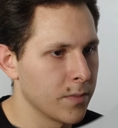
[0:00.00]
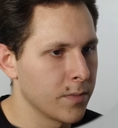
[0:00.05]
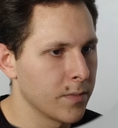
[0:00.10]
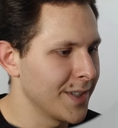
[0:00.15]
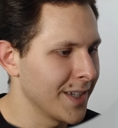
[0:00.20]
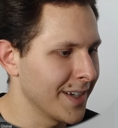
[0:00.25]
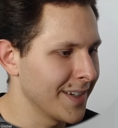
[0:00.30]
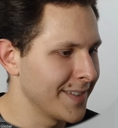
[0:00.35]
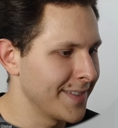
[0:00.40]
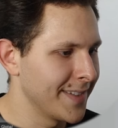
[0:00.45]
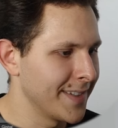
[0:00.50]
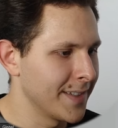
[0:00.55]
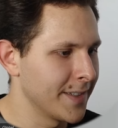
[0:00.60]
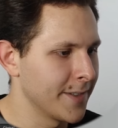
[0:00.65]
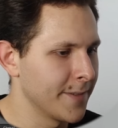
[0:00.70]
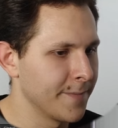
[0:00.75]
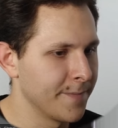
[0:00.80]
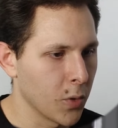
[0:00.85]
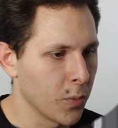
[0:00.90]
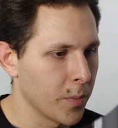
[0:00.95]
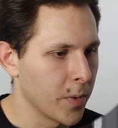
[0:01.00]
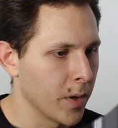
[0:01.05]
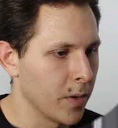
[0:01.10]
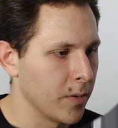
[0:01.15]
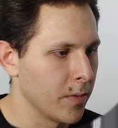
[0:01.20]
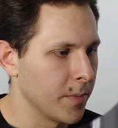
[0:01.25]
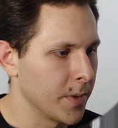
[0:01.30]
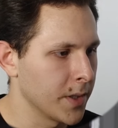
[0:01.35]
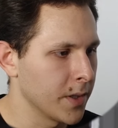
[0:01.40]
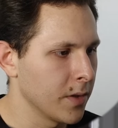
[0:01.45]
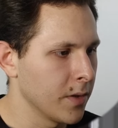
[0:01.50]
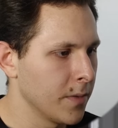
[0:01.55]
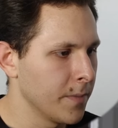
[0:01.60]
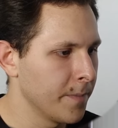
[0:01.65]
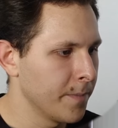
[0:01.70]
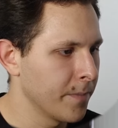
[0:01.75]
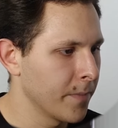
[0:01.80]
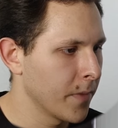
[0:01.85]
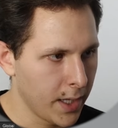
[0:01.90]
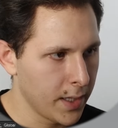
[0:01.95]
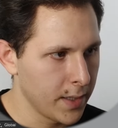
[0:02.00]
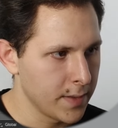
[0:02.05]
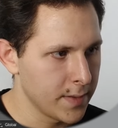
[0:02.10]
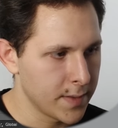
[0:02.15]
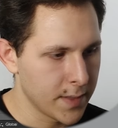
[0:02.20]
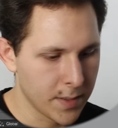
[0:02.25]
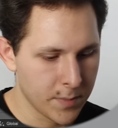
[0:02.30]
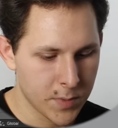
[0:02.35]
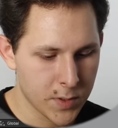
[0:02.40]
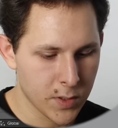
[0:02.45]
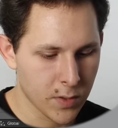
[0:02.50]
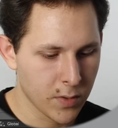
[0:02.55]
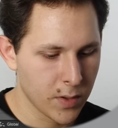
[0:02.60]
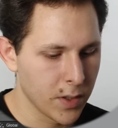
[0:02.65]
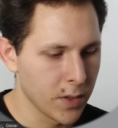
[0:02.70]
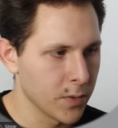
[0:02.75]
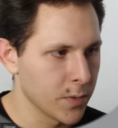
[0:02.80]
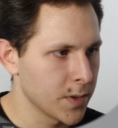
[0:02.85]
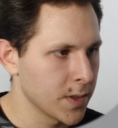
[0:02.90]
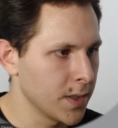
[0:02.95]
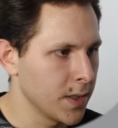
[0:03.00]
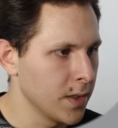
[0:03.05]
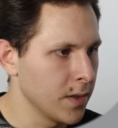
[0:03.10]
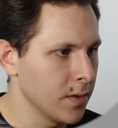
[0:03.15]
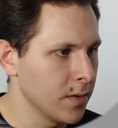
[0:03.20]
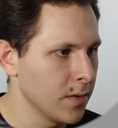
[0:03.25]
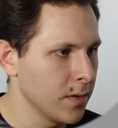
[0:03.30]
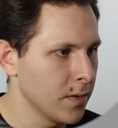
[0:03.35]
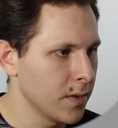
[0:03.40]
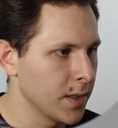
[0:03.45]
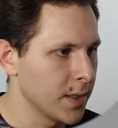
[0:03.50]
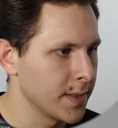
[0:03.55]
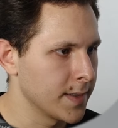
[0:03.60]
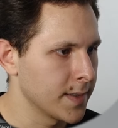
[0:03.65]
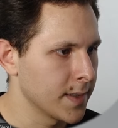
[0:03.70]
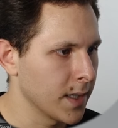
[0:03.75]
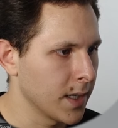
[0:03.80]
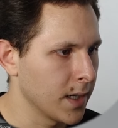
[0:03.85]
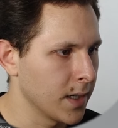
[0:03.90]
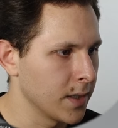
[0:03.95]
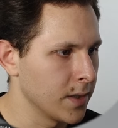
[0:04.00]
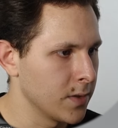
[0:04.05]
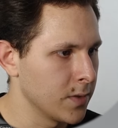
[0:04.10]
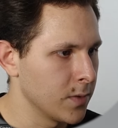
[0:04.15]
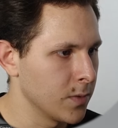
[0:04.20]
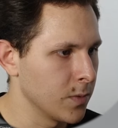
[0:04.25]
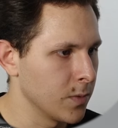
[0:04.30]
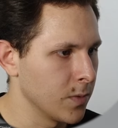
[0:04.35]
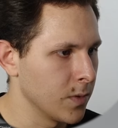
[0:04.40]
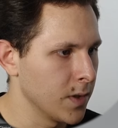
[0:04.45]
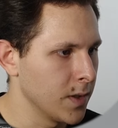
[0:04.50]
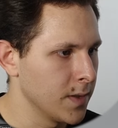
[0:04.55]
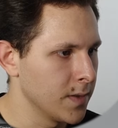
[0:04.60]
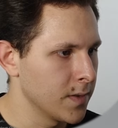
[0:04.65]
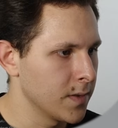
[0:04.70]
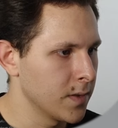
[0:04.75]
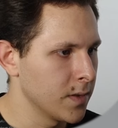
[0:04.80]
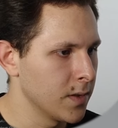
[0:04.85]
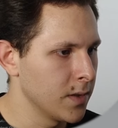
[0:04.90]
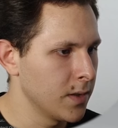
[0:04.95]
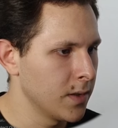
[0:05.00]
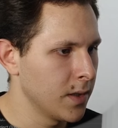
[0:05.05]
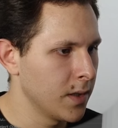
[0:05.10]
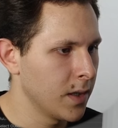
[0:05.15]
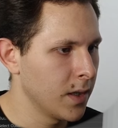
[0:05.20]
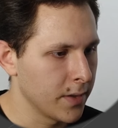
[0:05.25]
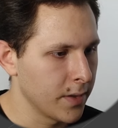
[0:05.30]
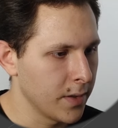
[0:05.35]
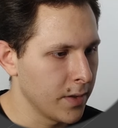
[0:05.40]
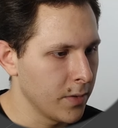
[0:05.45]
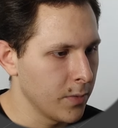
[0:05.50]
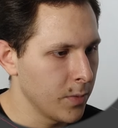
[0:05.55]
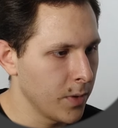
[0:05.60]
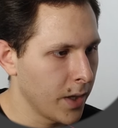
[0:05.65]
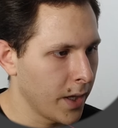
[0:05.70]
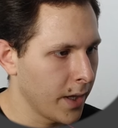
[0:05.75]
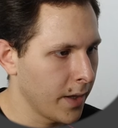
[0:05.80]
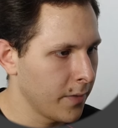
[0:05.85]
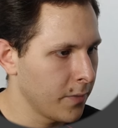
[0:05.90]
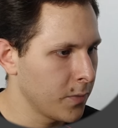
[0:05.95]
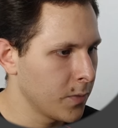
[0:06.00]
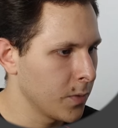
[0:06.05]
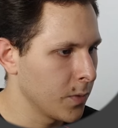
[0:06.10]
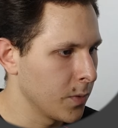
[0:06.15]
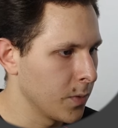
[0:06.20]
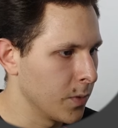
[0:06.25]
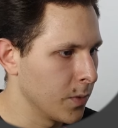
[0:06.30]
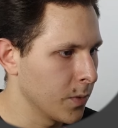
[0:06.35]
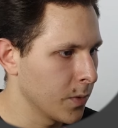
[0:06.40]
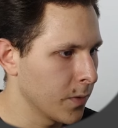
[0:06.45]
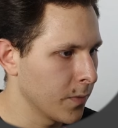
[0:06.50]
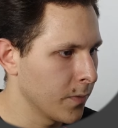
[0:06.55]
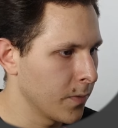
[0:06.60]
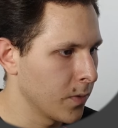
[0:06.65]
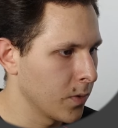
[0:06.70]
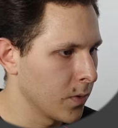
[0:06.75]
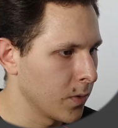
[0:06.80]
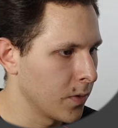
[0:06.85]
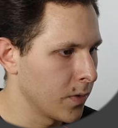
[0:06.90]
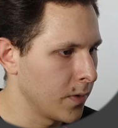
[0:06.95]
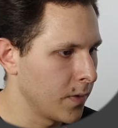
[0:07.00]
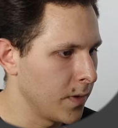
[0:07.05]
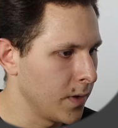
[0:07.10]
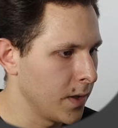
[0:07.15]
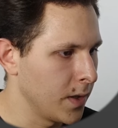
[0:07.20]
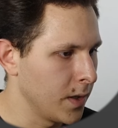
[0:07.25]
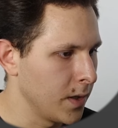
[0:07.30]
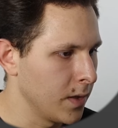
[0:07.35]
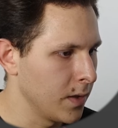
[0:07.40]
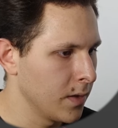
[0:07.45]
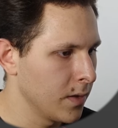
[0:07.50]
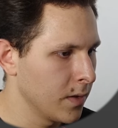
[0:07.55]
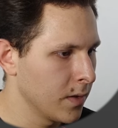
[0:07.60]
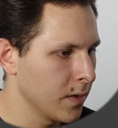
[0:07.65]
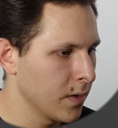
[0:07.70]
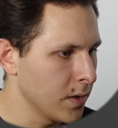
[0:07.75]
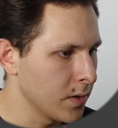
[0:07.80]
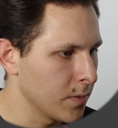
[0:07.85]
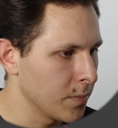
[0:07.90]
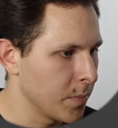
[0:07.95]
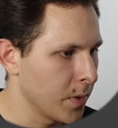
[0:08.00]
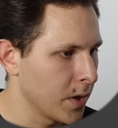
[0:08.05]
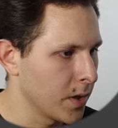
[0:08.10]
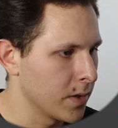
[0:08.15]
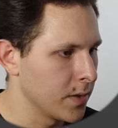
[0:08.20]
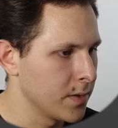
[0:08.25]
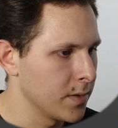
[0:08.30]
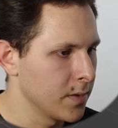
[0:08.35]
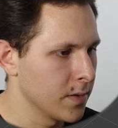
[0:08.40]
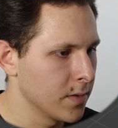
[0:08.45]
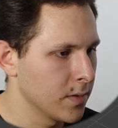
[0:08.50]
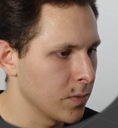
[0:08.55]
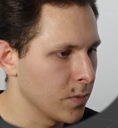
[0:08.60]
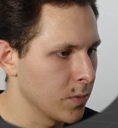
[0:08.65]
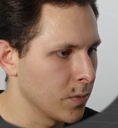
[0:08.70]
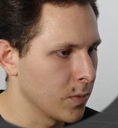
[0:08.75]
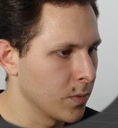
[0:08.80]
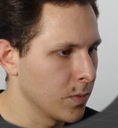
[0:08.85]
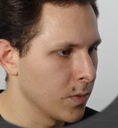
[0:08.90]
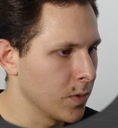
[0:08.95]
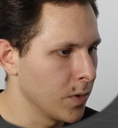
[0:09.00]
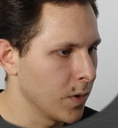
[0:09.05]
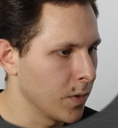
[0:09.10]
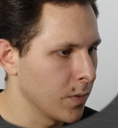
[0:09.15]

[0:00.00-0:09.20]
resize it, no problem at all. And same story goes here. Let's I to insert. And here we have to look for the inner part to,